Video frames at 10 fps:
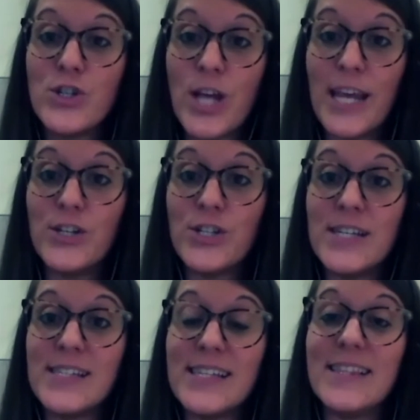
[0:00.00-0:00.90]

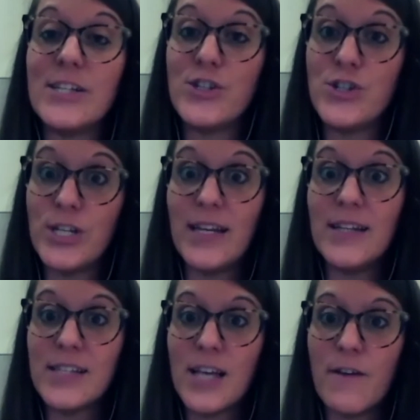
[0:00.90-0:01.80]
changes in the
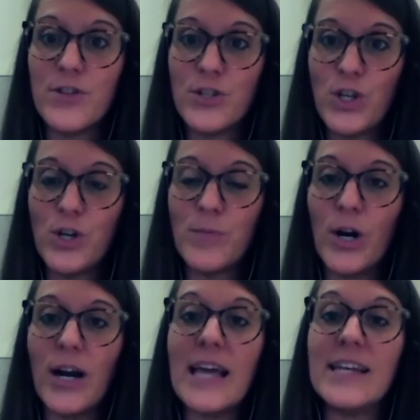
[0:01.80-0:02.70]
genes of the
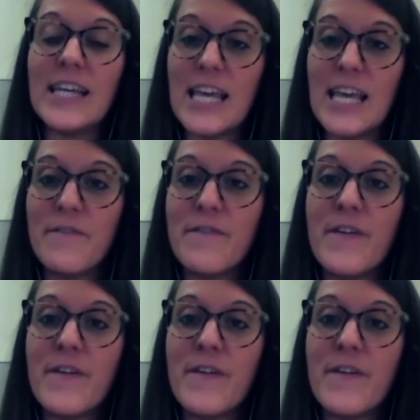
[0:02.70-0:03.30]
tumor and if